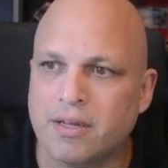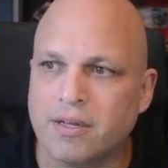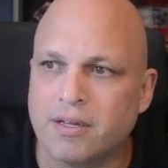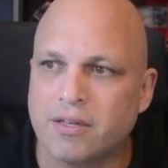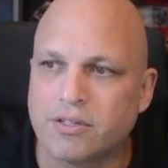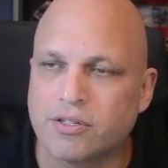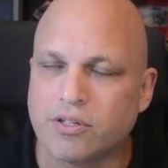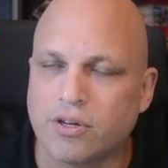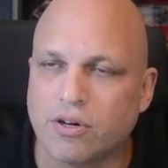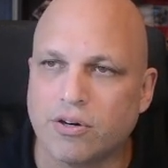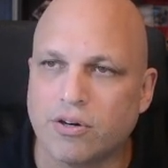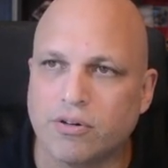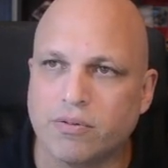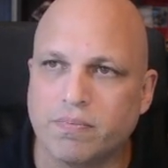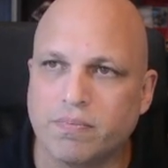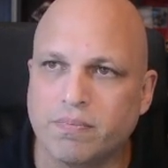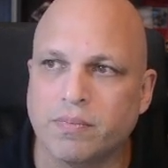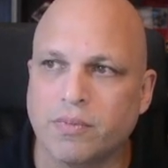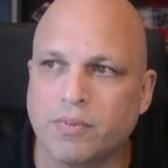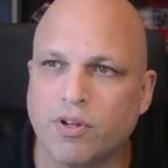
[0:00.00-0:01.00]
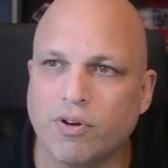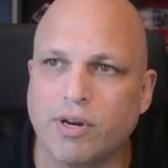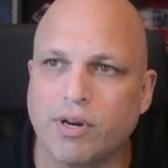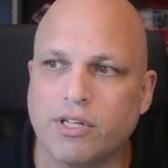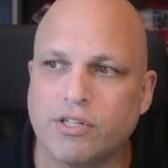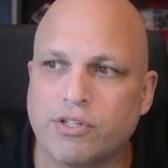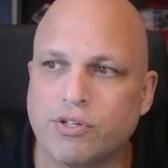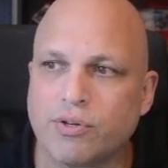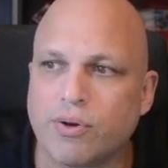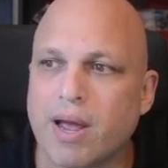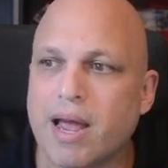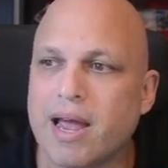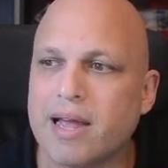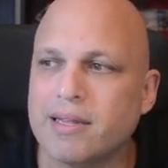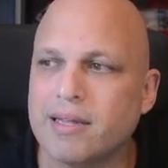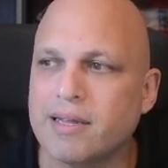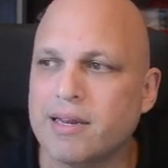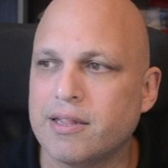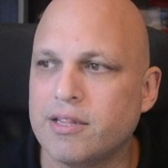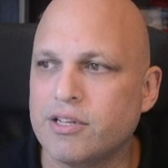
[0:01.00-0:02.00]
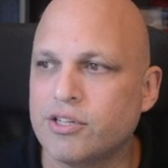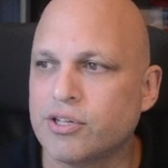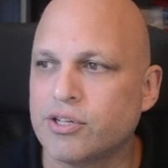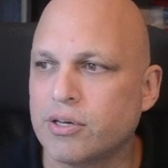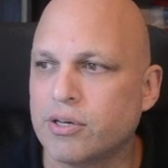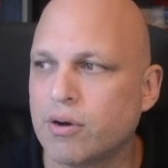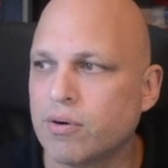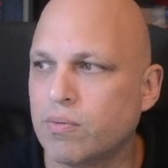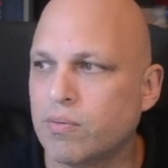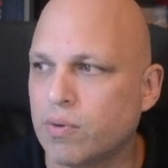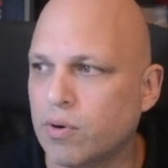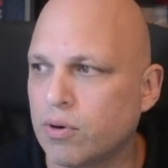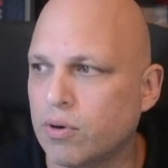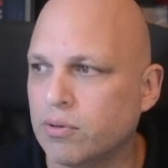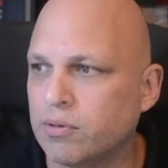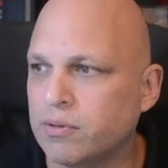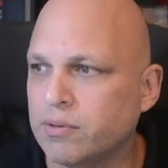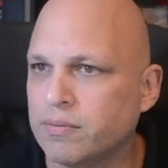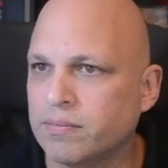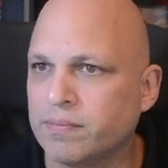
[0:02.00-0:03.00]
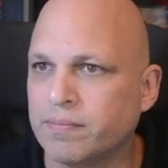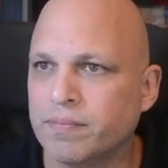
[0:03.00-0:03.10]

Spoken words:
So no need to add an additional role.